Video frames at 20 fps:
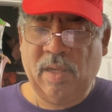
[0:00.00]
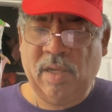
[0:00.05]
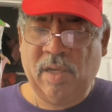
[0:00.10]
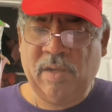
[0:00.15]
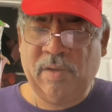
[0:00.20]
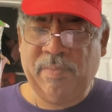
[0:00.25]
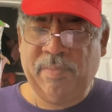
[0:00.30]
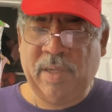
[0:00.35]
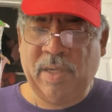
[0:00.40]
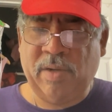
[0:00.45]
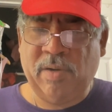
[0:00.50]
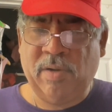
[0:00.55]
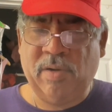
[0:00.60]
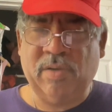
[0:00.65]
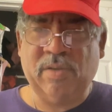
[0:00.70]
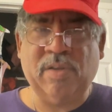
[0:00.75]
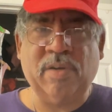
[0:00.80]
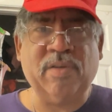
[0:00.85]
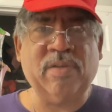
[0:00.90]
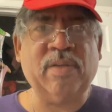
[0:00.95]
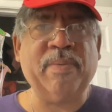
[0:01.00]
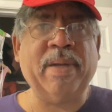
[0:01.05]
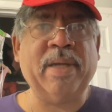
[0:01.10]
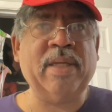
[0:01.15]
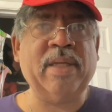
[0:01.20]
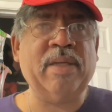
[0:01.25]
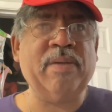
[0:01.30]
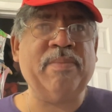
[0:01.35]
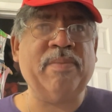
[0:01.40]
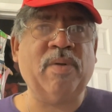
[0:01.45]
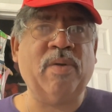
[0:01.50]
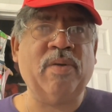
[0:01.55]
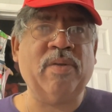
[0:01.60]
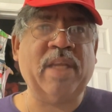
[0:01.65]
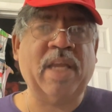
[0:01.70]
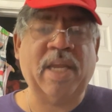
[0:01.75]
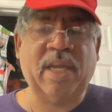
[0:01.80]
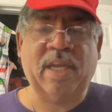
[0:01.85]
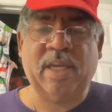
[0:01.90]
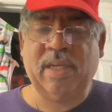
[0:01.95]
can make all jokes about him all
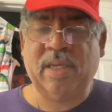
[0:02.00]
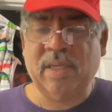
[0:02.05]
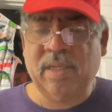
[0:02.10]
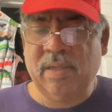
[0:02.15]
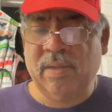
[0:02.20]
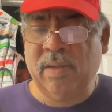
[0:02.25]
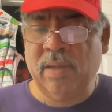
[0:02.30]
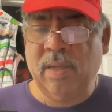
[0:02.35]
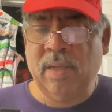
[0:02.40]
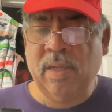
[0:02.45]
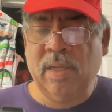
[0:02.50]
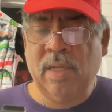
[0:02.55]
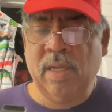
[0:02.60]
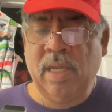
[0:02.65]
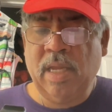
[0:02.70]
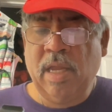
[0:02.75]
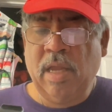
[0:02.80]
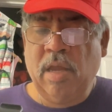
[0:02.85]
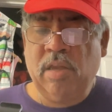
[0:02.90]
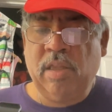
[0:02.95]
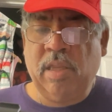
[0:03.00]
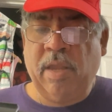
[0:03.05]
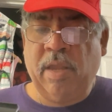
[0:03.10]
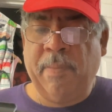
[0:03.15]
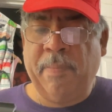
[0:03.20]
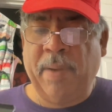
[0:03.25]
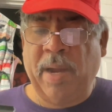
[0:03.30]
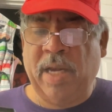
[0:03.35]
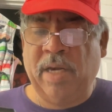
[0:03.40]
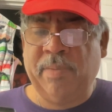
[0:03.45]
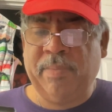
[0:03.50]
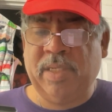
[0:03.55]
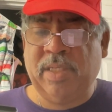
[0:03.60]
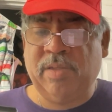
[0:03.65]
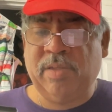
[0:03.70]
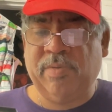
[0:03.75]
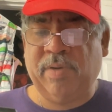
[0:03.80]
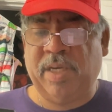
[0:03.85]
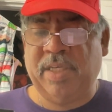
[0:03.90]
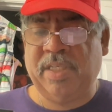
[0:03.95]
day. The Biden
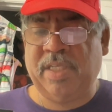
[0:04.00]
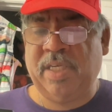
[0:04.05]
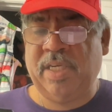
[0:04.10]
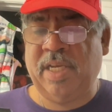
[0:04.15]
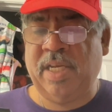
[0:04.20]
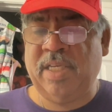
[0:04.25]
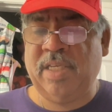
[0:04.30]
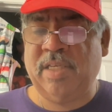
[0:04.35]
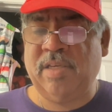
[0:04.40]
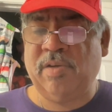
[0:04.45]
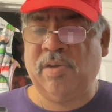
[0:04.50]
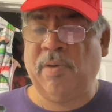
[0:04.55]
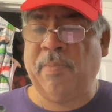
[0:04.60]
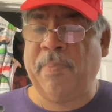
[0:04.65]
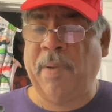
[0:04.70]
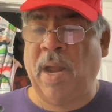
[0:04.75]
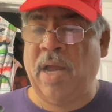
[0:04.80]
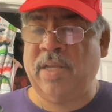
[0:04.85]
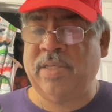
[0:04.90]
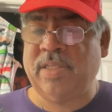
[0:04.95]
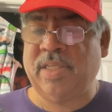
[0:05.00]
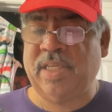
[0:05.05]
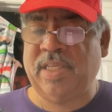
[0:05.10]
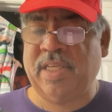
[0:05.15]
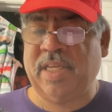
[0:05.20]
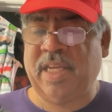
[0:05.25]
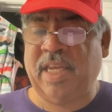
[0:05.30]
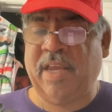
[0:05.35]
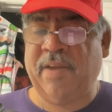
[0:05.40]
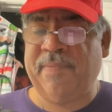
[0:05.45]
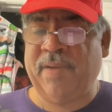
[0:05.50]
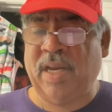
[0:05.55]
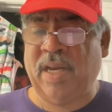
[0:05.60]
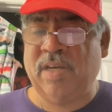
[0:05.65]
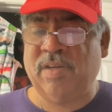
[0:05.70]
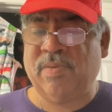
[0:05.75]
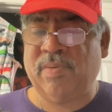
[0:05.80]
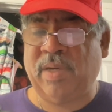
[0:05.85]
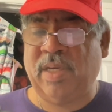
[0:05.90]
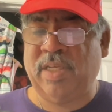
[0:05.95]
administration instituted policies to give
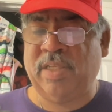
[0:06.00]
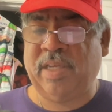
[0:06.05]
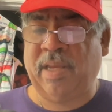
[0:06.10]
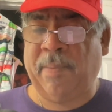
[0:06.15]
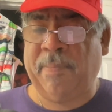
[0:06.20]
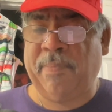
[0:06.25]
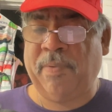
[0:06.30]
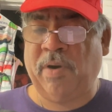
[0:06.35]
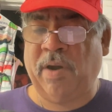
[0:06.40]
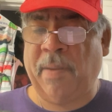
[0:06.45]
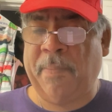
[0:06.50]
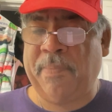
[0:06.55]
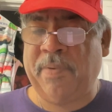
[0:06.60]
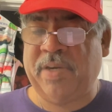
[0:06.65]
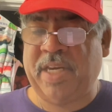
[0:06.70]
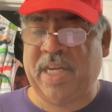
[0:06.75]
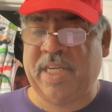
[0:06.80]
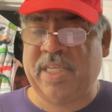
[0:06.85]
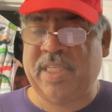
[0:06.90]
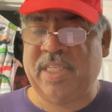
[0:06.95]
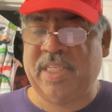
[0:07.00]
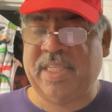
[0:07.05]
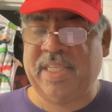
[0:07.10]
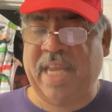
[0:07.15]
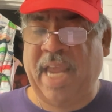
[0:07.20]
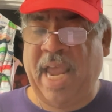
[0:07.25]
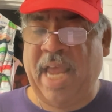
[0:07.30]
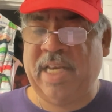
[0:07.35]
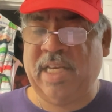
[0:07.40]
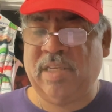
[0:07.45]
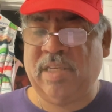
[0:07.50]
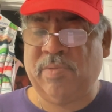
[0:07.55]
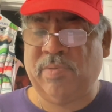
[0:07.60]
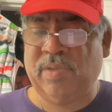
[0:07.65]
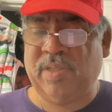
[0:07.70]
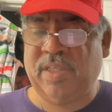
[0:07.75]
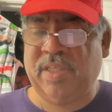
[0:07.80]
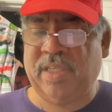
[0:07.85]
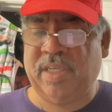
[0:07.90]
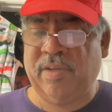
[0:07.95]
Venezuelans temporary protection status,
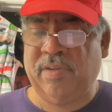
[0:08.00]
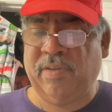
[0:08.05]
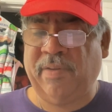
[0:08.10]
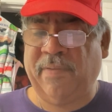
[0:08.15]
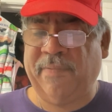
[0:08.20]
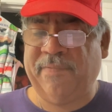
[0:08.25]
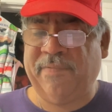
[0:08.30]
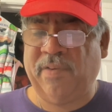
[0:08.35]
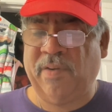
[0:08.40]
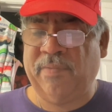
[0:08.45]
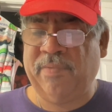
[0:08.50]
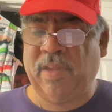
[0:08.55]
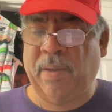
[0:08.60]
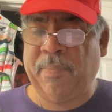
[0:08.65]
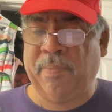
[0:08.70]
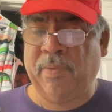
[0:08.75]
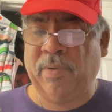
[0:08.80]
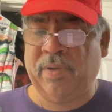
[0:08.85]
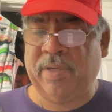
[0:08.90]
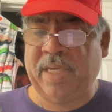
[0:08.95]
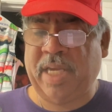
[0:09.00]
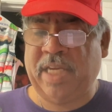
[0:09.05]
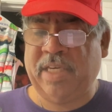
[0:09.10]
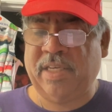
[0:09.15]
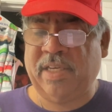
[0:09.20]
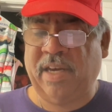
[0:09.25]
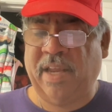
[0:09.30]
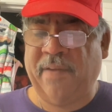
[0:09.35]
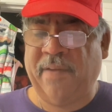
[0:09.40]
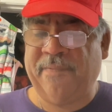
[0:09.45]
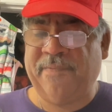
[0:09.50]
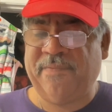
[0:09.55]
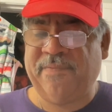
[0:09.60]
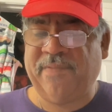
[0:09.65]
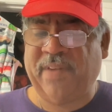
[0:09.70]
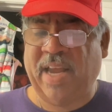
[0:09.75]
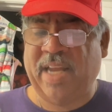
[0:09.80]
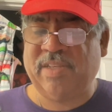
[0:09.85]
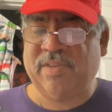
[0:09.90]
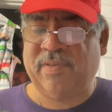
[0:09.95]
which shield them from deportation and
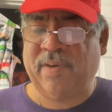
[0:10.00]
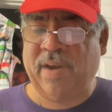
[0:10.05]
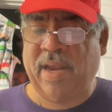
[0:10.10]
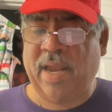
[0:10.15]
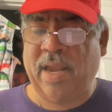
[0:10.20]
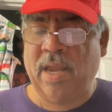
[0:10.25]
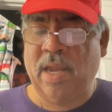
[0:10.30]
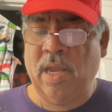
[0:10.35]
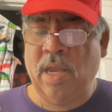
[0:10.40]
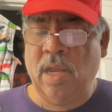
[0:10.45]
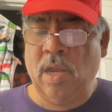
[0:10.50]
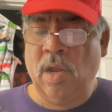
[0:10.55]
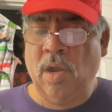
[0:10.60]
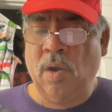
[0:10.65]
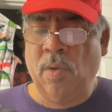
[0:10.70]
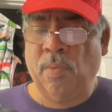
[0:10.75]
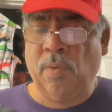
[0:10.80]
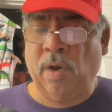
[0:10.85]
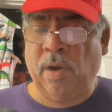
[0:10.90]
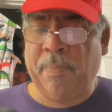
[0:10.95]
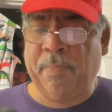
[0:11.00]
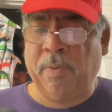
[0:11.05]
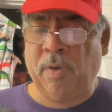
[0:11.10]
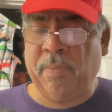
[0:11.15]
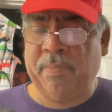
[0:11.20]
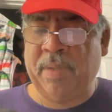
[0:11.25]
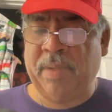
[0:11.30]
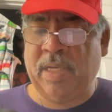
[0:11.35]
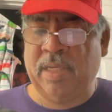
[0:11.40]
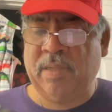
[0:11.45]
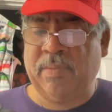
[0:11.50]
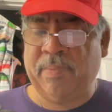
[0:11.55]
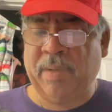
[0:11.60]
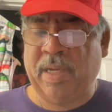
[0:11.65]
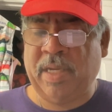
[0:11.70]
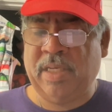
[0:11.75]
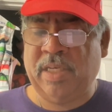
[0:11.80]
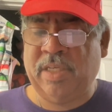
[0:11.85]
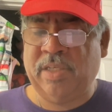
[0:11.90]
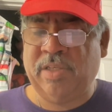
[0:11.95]
fast-track work permits,
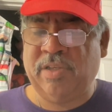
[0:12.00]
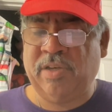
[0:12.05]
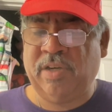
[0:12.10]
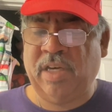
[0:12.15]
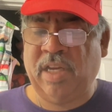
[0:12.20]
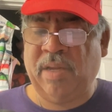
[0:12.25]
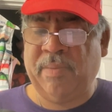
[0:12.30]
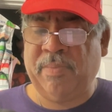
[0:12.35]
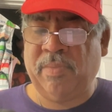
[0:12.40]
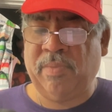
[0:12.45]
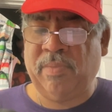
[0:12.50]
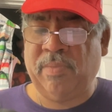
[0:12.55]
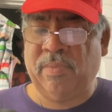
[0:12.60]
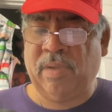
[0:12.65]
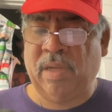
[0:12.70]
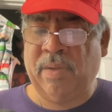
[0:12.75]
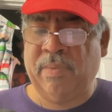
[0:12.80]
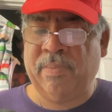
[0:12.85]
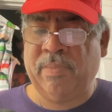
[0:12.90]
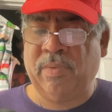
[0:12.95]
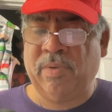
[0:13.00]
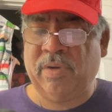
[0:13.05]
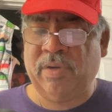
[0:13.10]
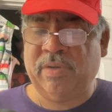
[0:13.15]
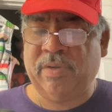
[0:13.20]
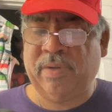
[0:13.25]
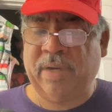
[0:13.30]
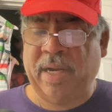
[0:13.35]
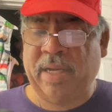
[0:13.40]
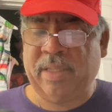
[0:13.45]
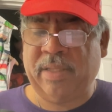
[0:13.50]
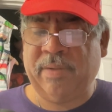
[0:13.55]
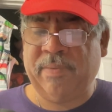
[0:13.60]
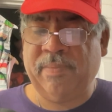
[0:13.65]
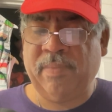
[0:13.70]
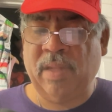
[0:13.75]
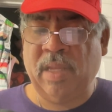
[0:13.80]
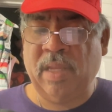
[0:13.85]
making the journey even more attractive.